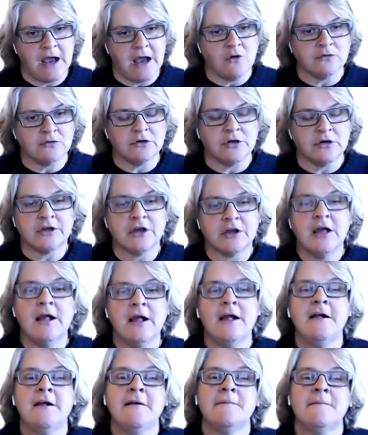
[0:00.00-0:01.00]
Outlook.
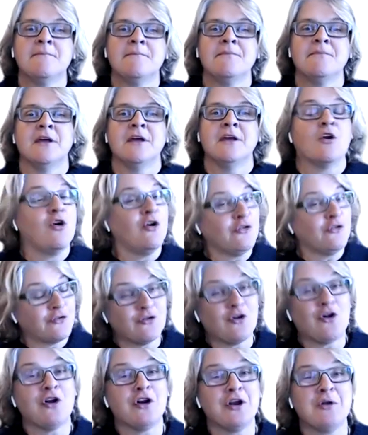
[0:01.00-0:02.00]
It all
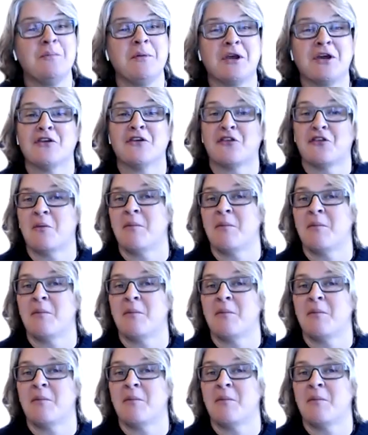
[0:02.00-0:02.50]
started because